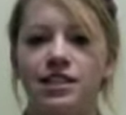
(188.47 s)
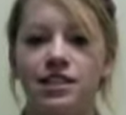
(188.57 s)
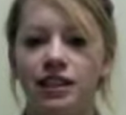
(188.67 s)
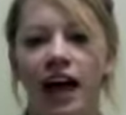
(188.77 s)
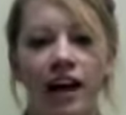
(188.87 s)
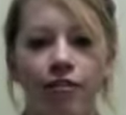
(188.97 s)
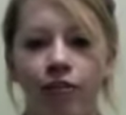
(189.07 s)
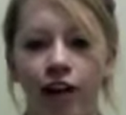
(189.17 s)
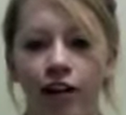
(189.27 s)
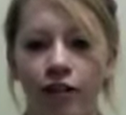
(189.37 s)
to lie in
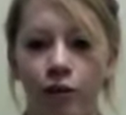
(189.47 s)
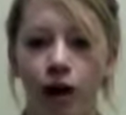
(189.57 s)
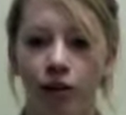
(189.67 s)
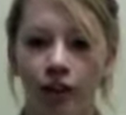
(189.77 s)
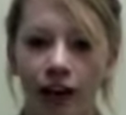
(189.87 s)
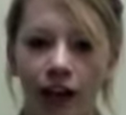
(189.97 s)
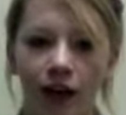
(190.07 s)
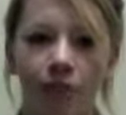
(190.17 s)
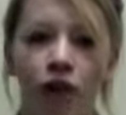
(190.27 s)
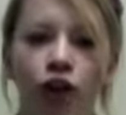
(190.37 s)
front of you while reading,
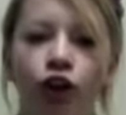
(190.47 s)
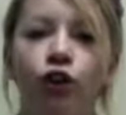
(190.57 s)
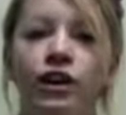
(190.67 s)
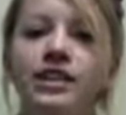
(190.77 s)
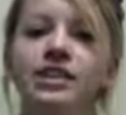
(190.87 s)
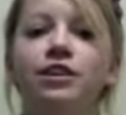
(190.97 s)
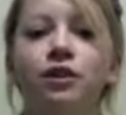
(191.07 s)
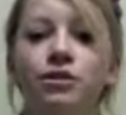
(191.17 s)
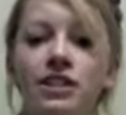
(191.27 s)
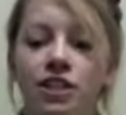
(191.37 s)
you can still
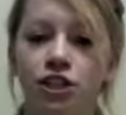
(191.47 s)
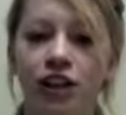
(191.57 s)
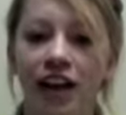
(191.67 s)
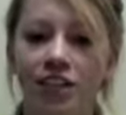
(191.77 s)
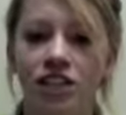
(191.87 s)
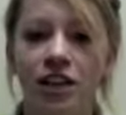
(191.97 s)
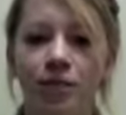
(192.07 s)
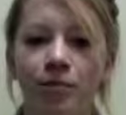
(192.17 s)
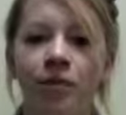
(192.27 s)
use this strategy.